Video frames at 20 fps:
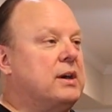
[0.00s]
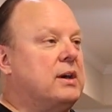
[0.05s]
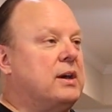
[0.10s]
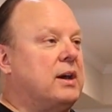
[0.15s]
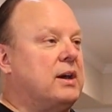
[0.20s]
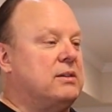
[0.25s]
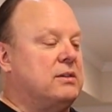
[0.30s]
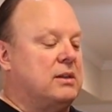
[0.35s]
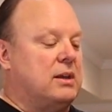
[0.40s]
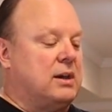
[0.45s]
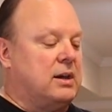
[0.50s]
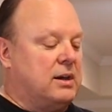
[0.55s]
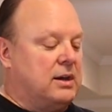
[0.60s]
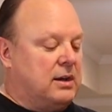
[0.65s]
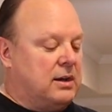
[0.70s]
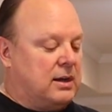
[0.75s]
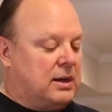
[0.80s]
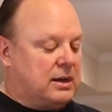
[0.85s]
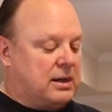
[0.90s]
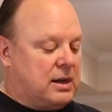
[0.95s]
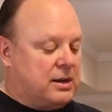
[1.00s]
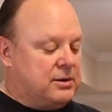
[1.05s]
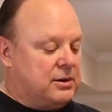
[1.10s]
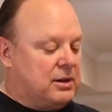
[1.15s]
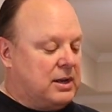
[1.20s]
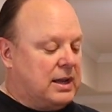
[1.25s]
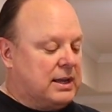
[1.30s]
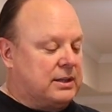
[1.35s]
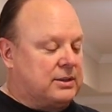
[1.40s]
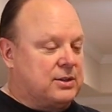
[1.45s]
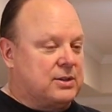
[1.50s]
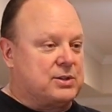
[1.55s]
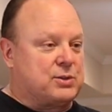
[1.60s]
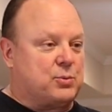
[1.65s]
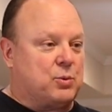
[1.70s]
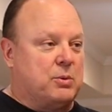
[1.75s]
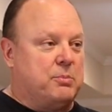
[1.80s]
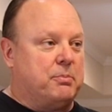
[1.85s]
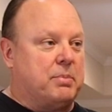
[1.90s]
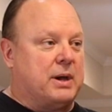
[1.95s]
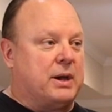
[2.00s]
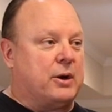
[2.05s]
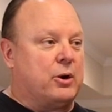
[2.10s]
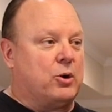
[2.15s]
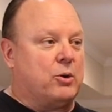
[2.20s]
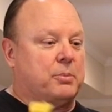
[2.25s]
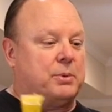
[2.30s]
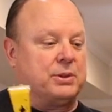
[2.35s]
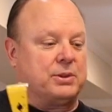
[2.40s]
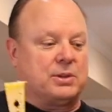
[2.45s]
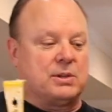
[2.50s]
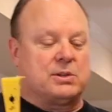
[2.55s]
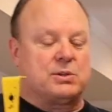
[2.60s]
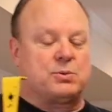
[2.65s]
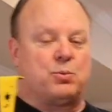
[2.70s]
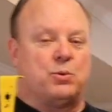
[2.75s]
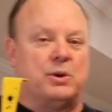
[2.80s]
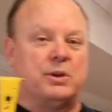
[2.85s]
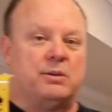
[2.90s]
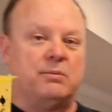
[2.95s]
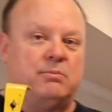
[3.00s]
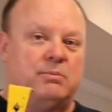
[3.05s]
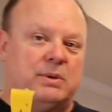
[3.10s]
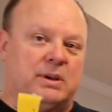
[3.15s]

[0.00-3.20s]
And I kind of like this one better, but this one